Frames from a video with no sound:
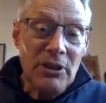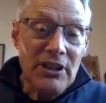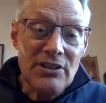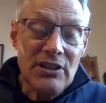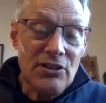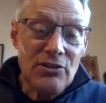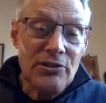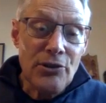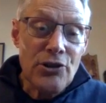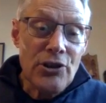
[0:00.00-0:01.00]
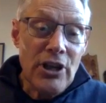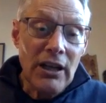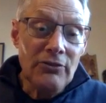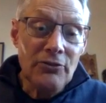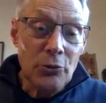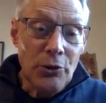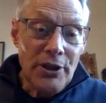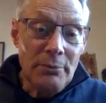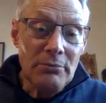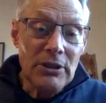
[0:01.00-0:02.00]
has crocheted for
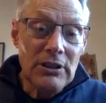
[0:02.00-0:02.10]
them,